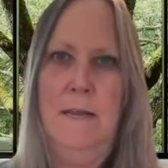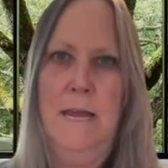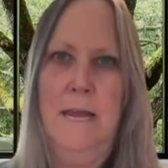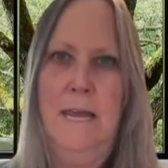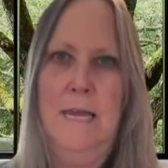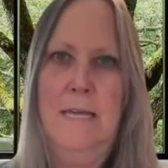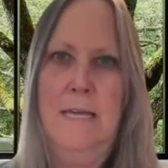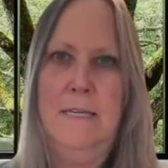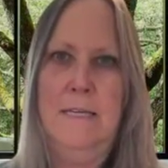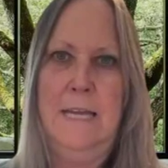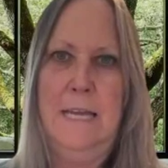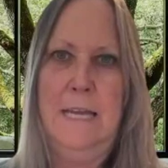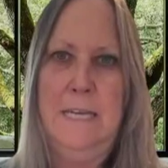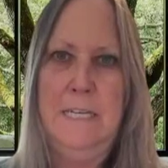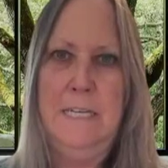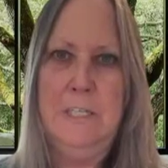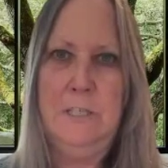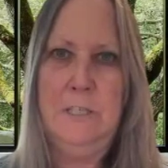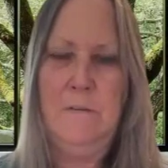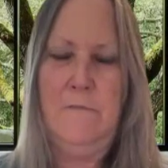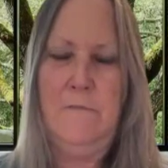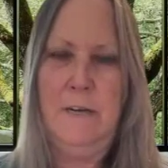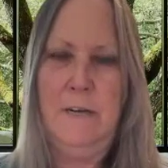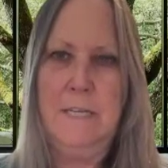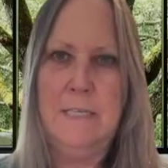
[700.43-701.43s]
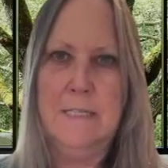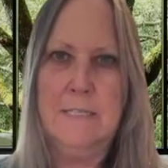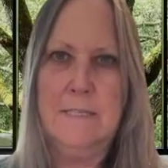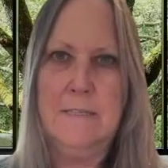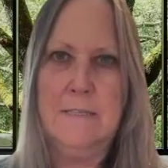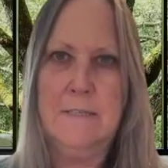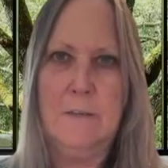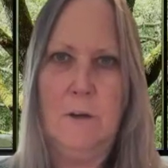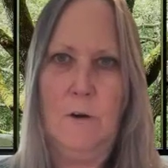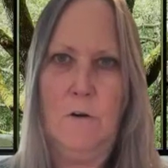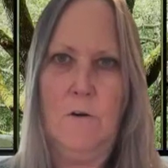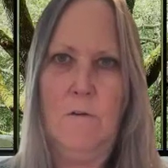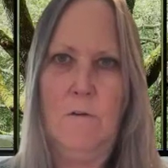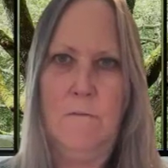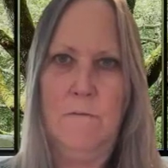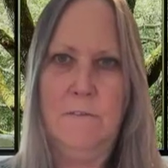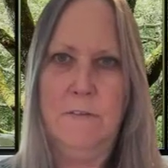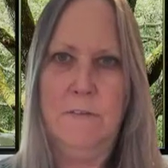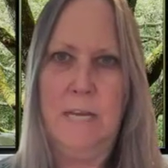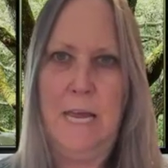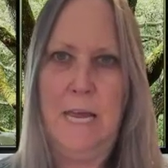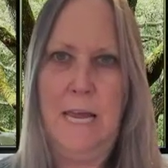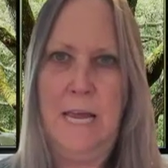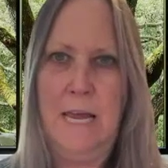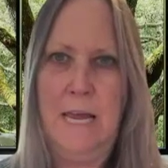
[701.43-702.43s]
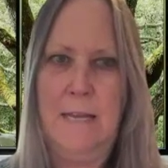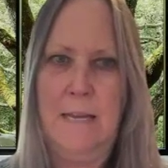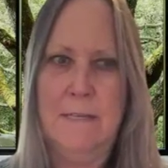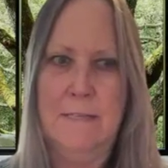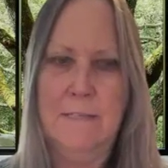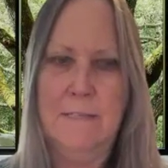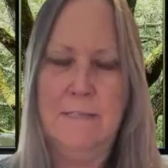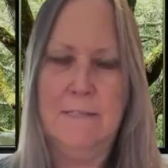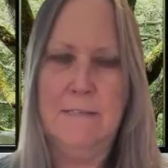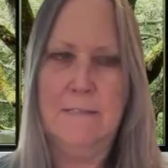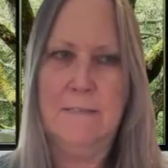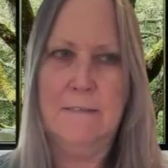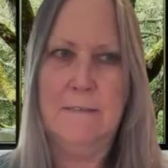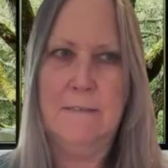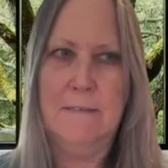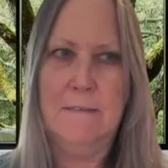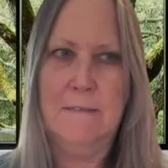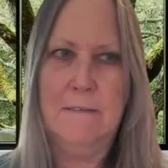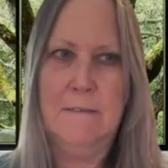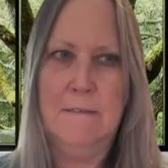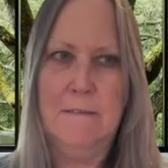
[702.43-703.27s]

And each of us served as